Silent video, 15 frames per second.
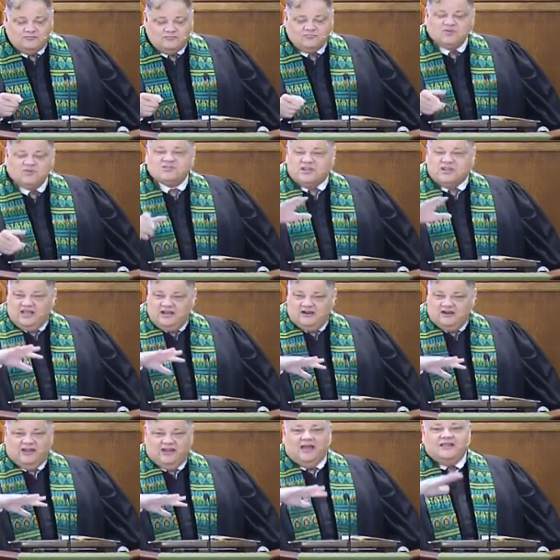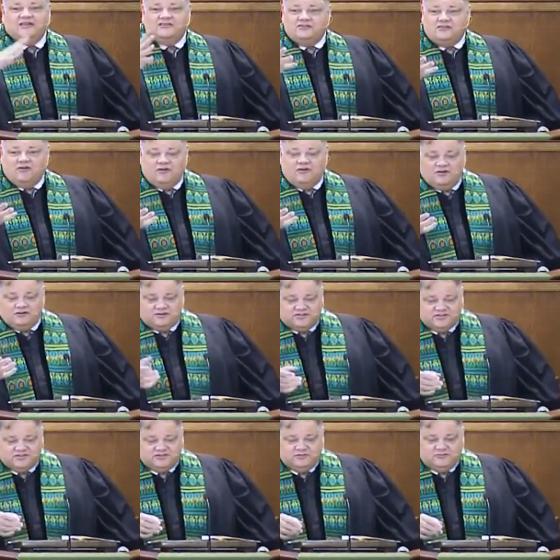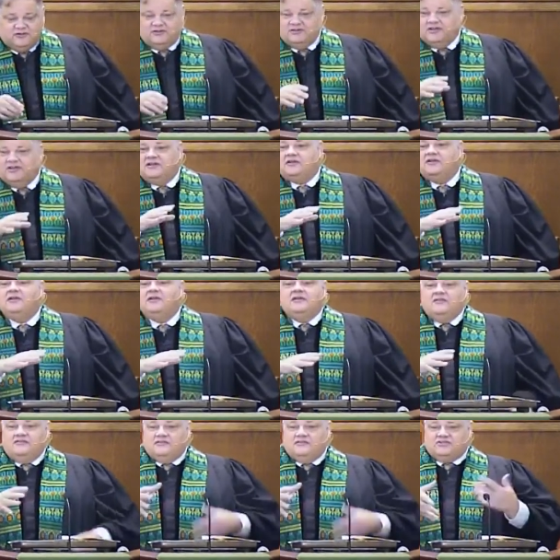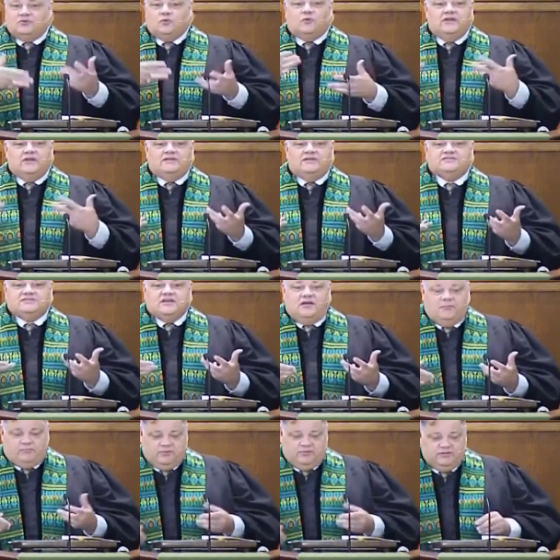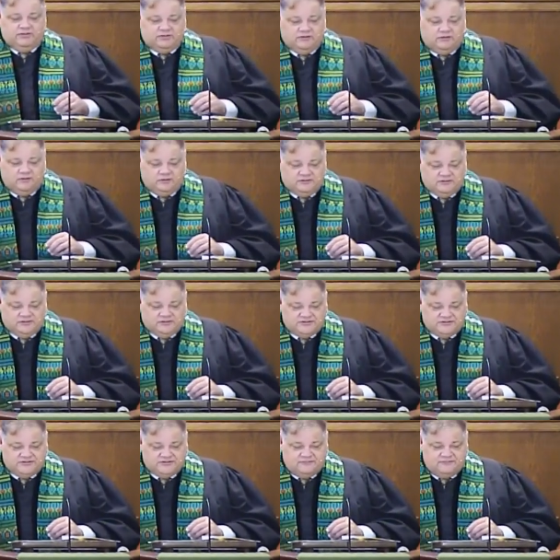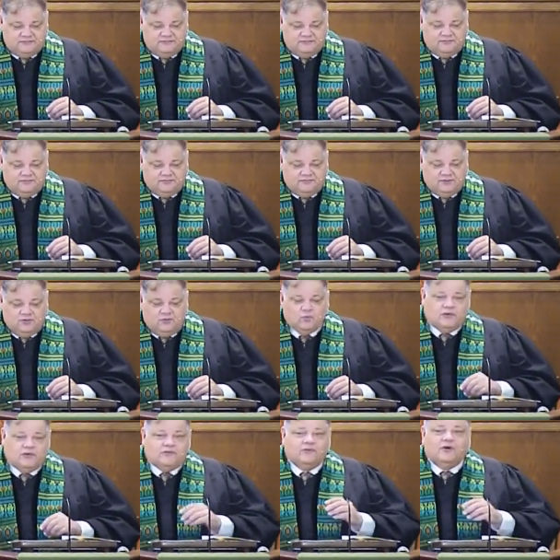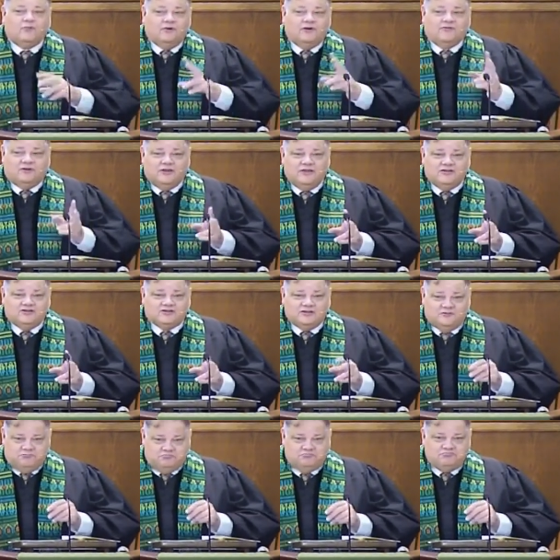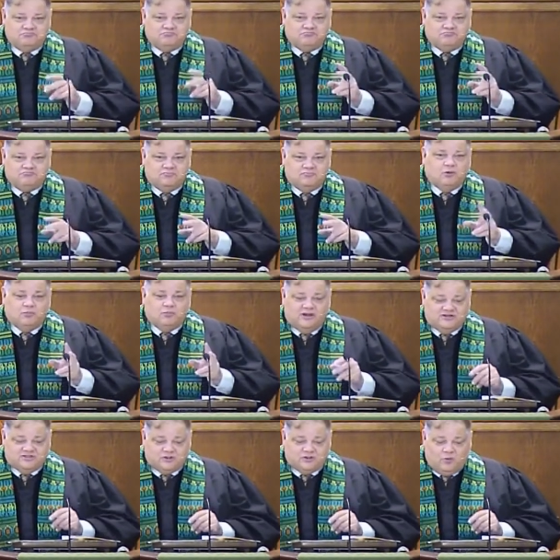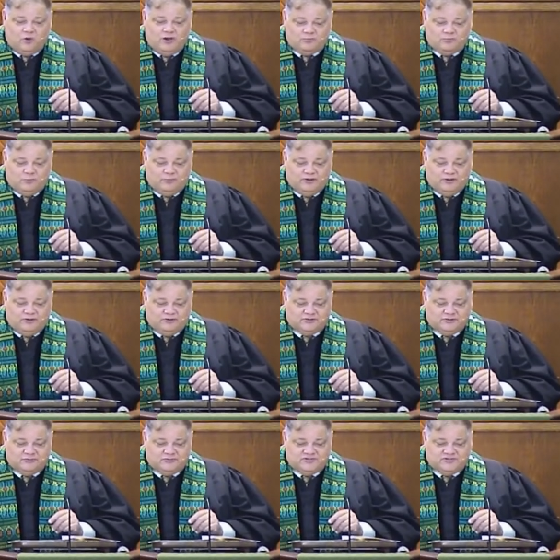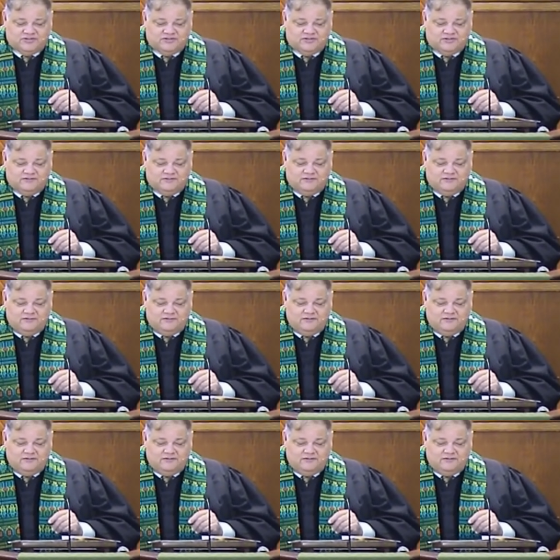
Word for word: There's a kind of light and darkness to it. Indeed, the story ends up in darkness with a revelation nobody's quite prepared to receive.